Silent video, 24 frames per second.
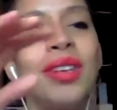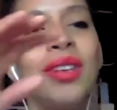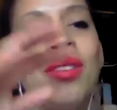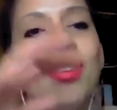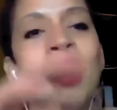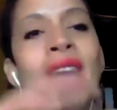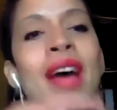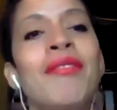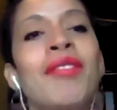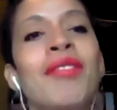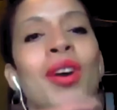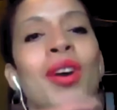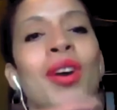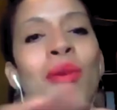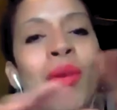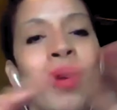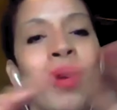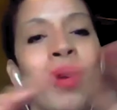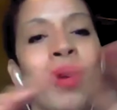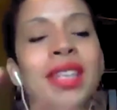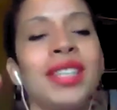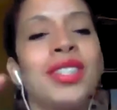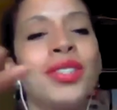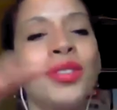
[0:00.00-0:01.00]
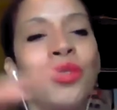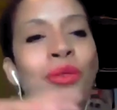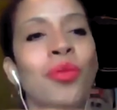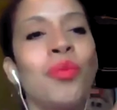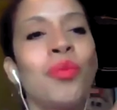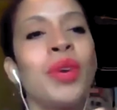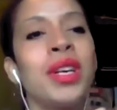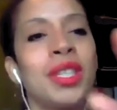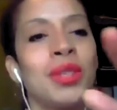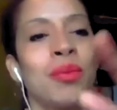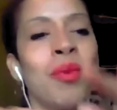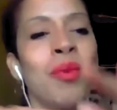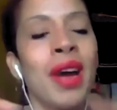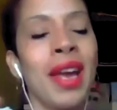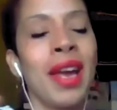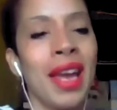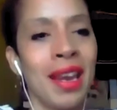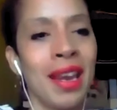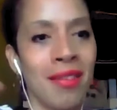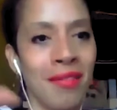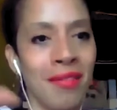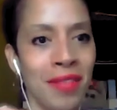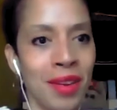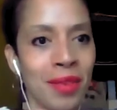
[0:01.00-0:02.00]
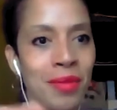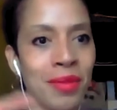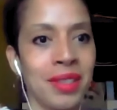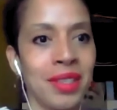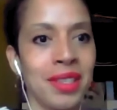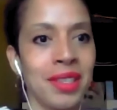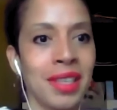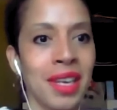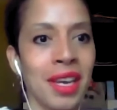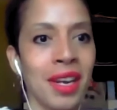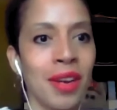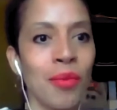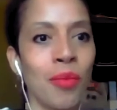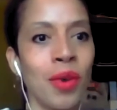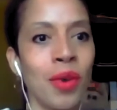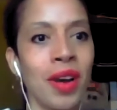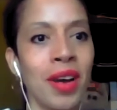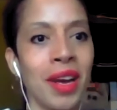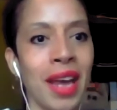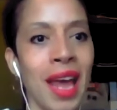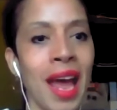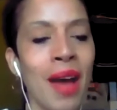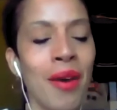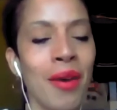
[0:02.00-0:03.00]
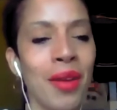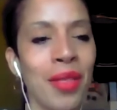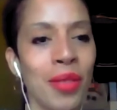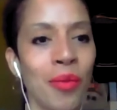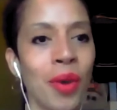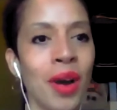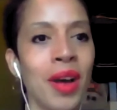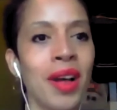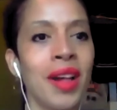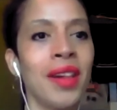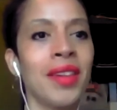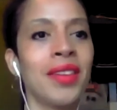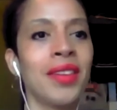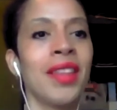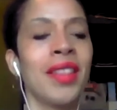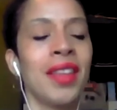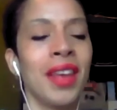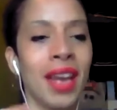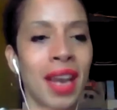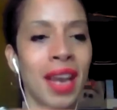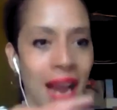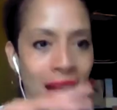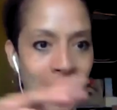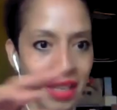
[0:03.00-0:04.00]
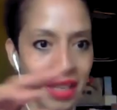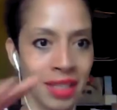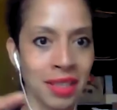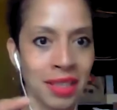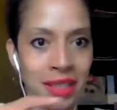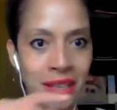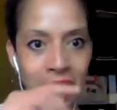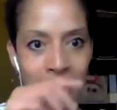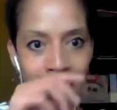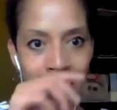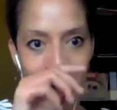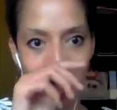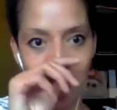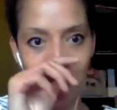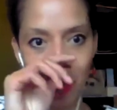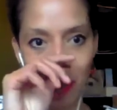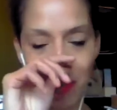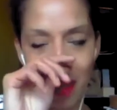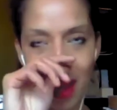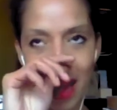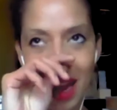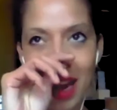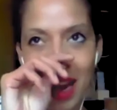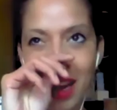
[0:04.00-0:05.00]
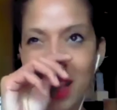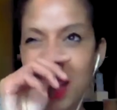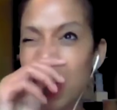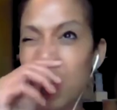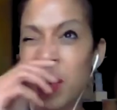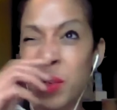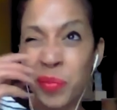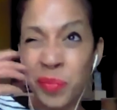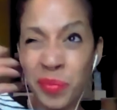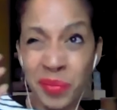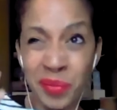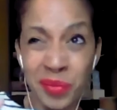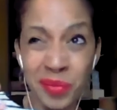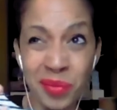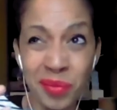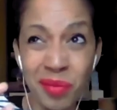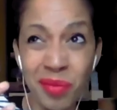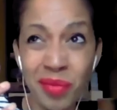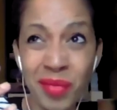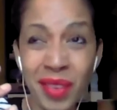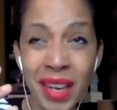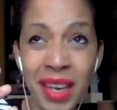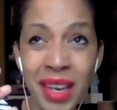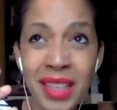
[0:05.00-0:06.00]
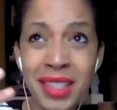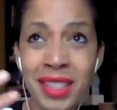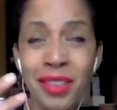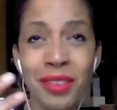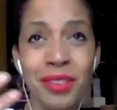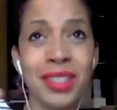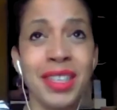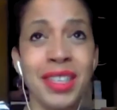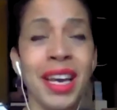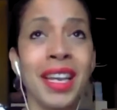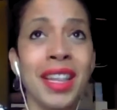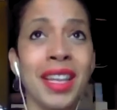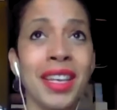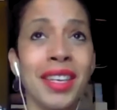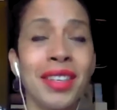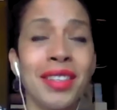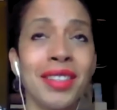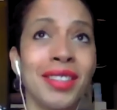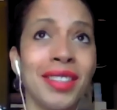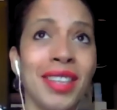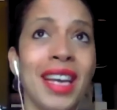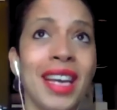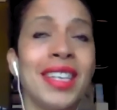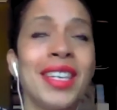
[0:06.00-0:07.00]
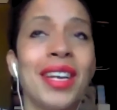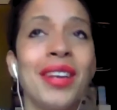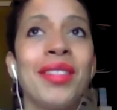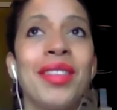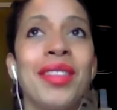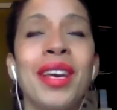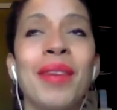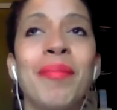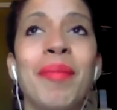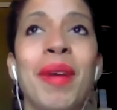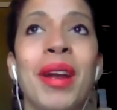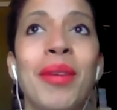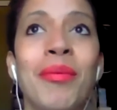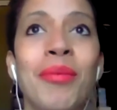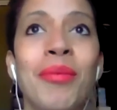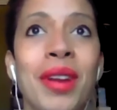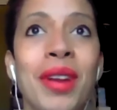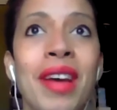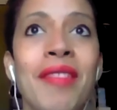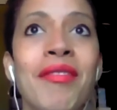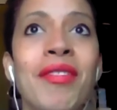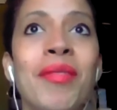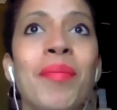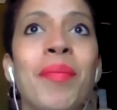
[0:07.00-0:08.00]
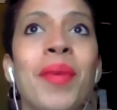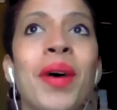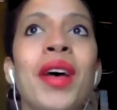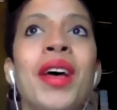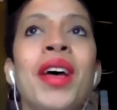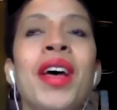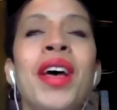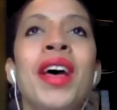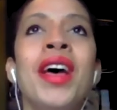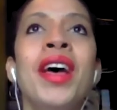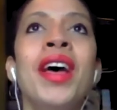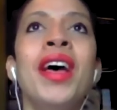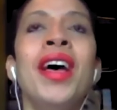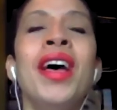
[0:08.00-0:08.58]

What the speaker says: You're never quite sure which way influence is going to work out in the world and the connections that are going to be made. It's not saying that, yeah, don't think about it, whatever, but